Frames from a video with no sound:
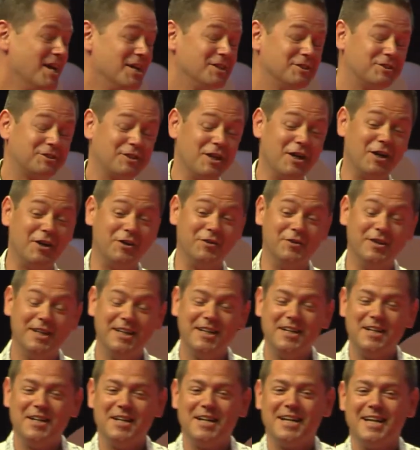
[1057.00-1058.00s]
so
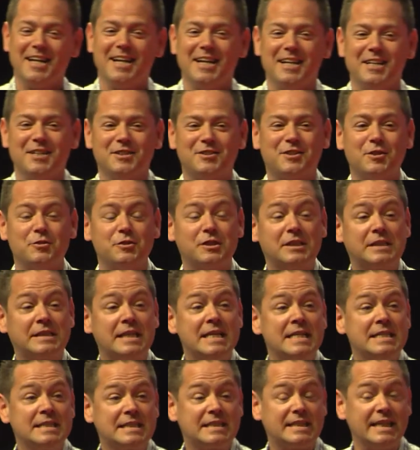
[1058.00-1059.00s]

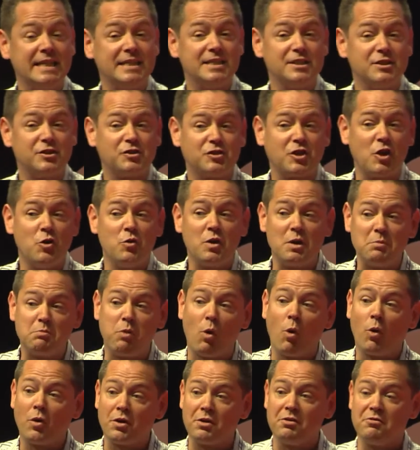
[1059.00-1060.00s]
since it is so
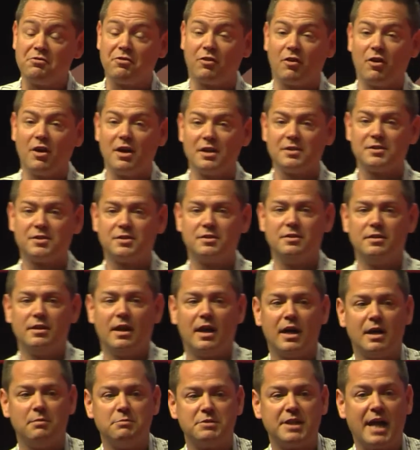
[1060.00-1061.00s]
important for us
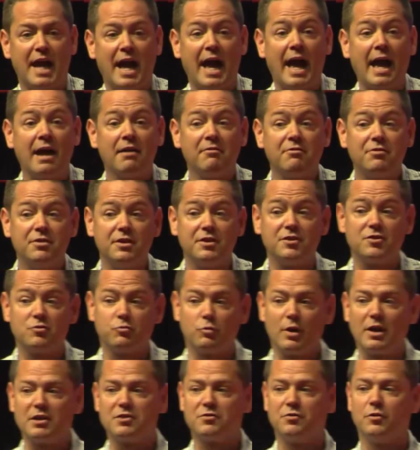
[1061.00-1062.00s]
to have this
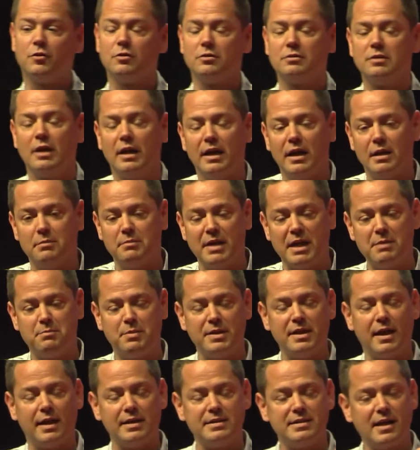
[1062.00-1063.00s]
RESTful
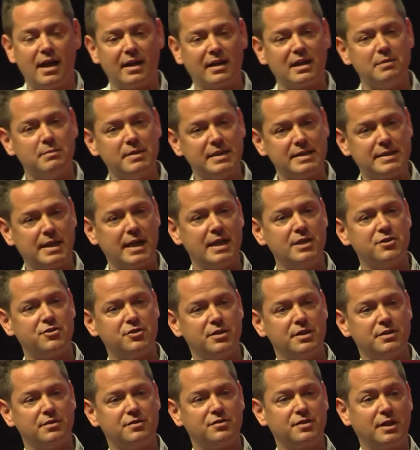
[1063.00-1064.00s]
API
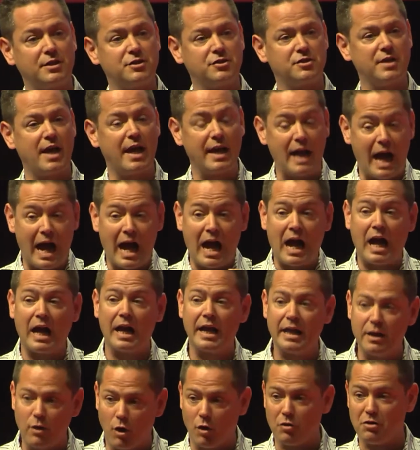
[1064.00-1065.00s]
documentation such that
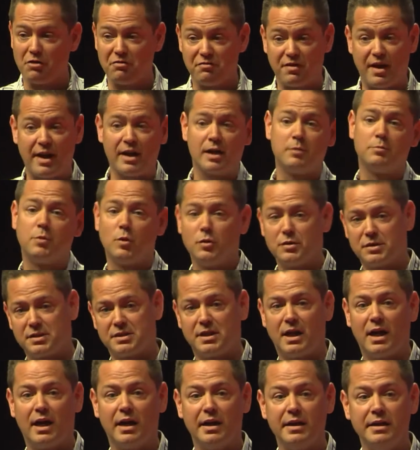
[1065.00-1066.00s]
I, on the Firebolt
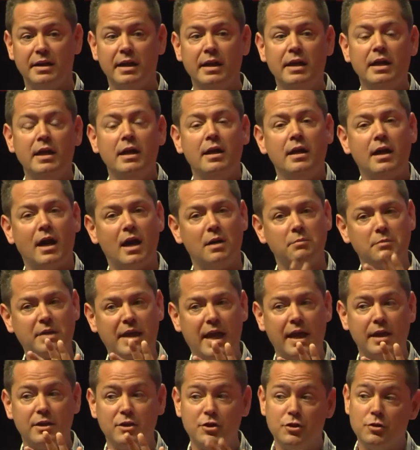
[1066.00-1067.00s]
side,
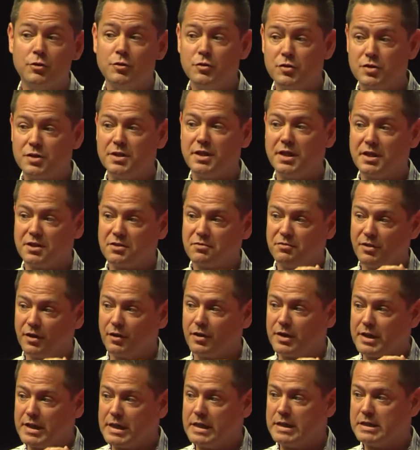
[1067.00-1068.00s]
can use this
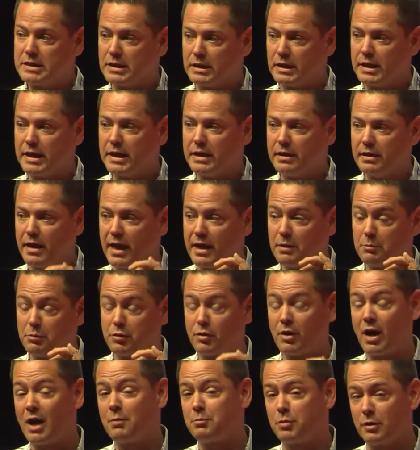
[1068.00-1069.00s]
very easily and
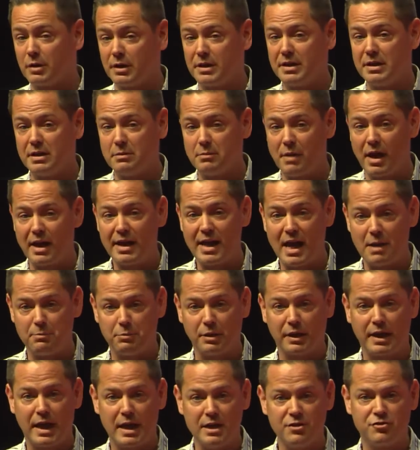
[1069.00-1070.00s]
properly in my
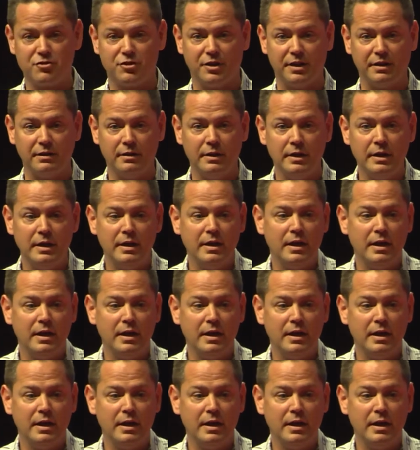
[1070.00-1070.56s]
application,